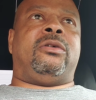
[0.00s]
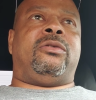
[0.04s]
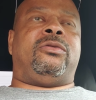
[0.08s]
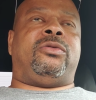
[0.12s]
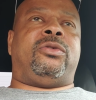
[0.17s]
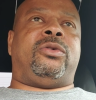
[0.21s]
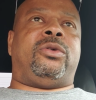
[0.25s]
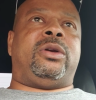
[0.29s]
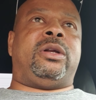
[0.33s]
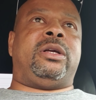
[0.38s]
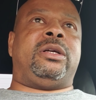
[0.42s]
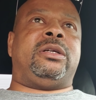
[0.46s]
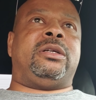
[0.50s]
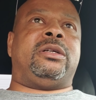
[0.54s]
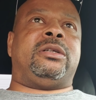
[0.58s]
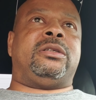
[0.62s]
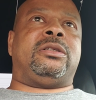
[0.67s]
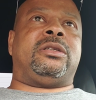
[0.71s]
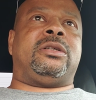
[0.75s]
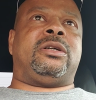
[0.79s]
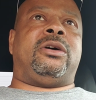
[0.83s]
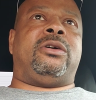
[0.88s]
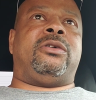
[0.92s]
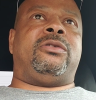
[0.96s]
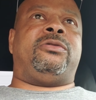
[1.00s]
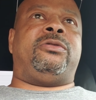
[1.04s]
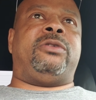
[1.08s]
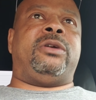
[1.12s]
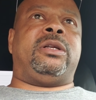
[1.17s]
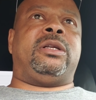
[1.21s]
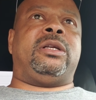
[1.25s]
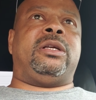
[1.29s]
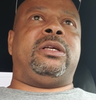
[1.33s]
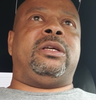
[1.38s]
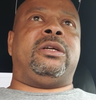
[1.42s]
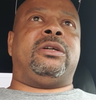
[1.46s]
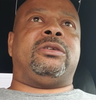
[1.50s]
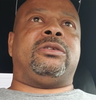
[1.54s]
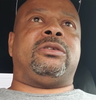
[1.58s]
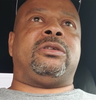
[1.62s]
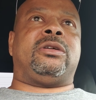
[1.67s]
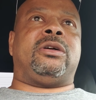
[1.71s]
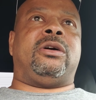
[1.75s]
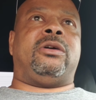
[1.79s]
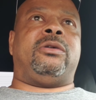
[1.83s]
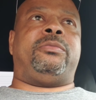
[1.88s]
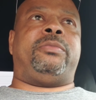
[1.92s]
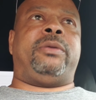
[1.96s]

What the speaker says: 40 years ago, 50 years ago,